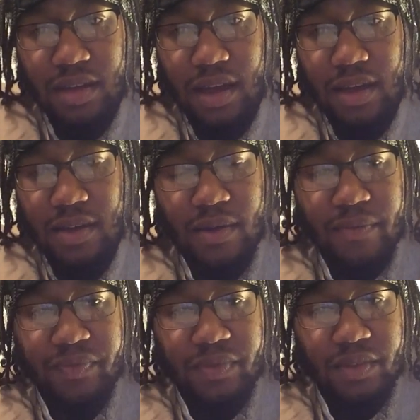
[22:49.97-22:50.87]
All right.
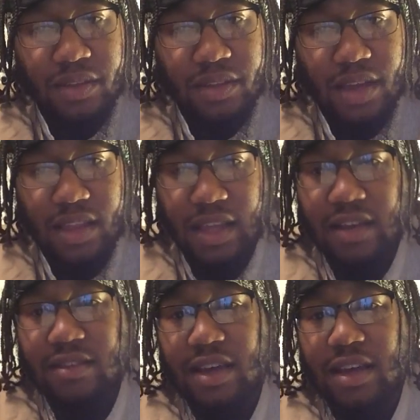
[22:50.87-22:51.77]
And like I
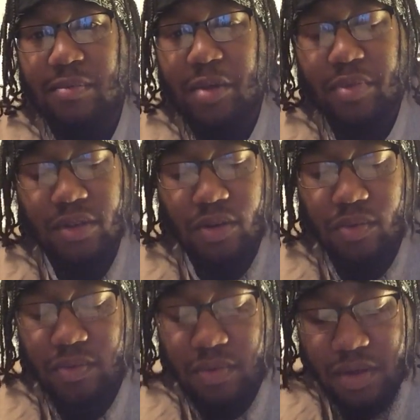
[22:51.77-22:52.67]
said, people
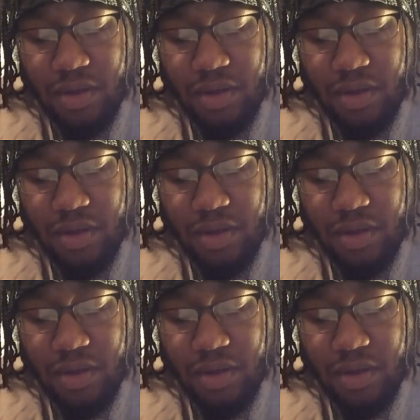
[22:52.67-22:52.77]
don't